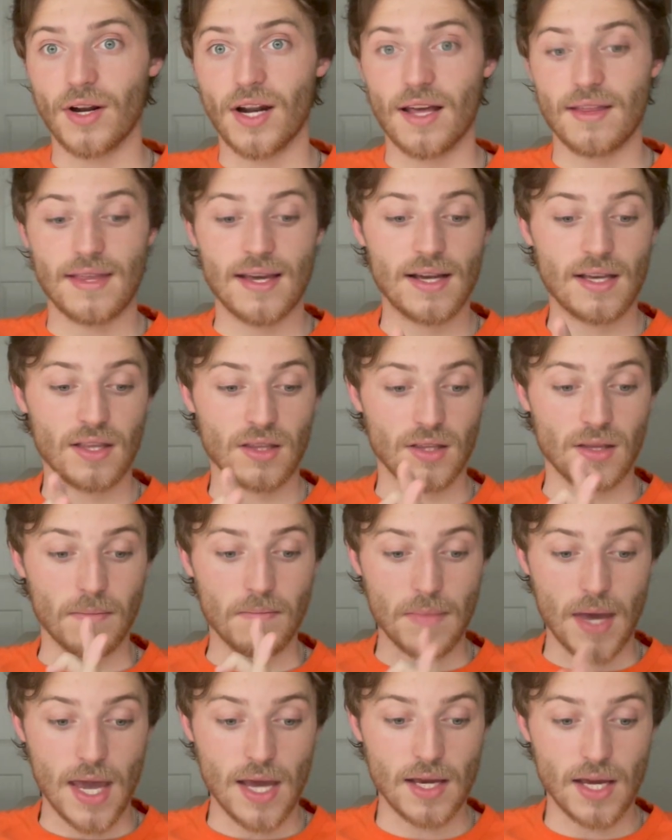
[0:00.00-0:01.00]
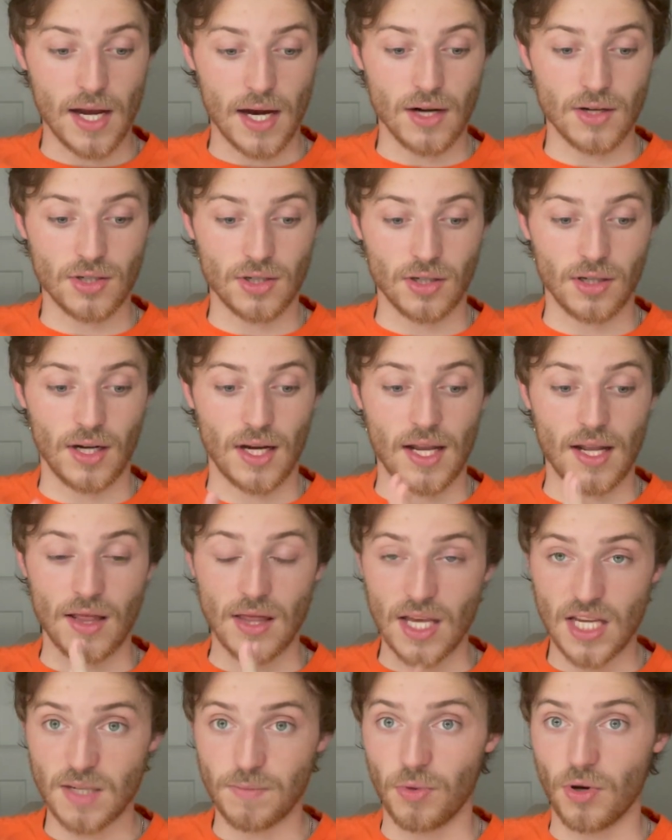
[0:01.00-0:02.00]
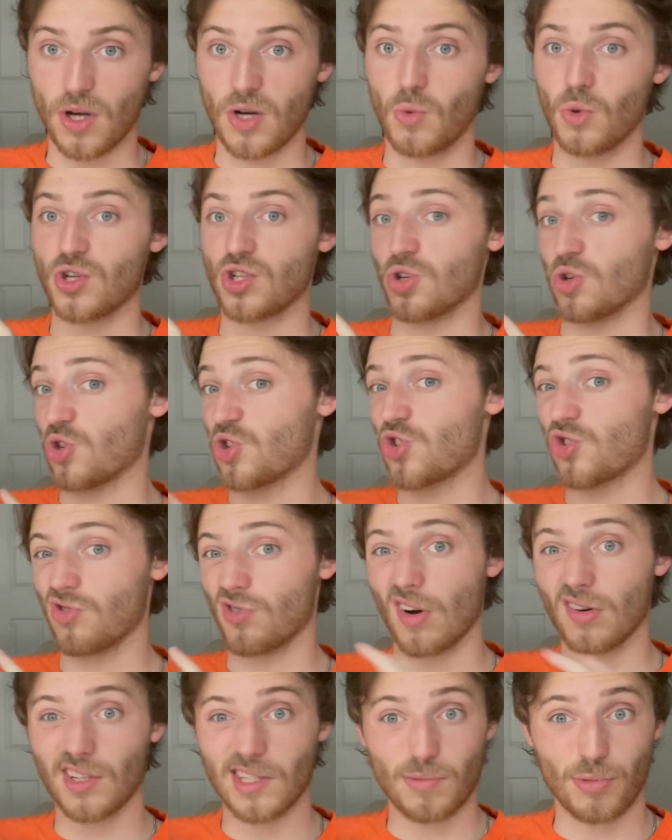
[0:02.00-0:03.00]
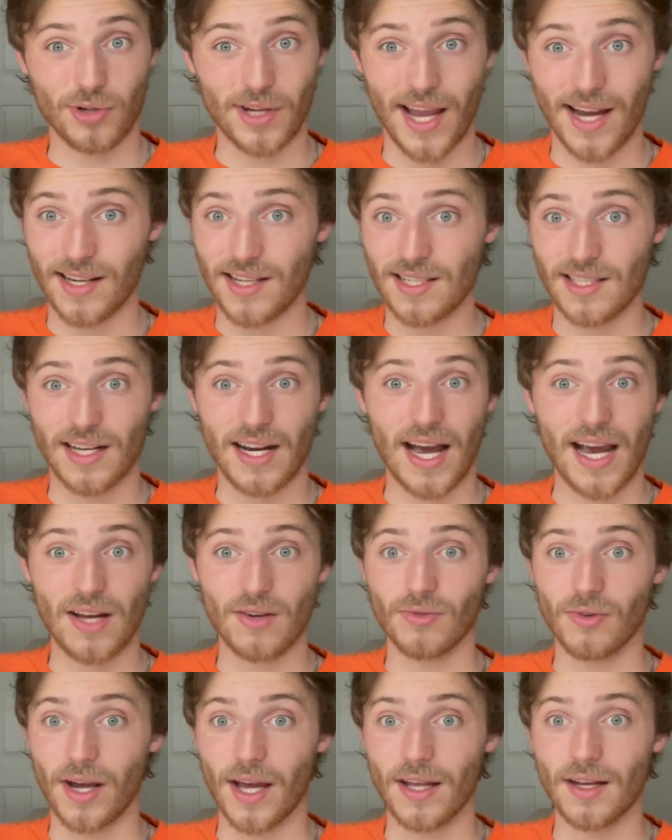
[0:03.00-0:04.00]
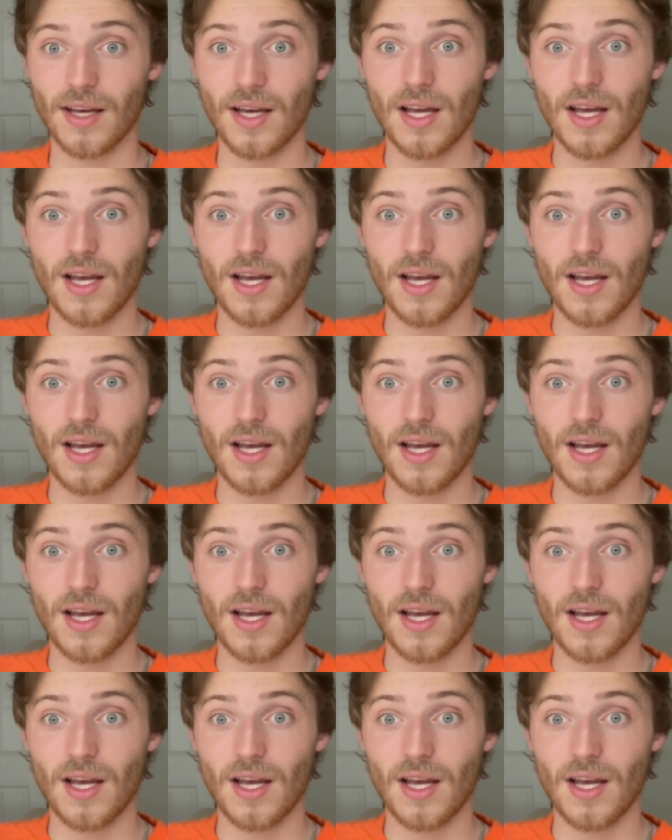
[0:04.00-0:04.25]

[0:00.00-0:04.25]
And I think the main character in this book was her strongest protagonist that I had read.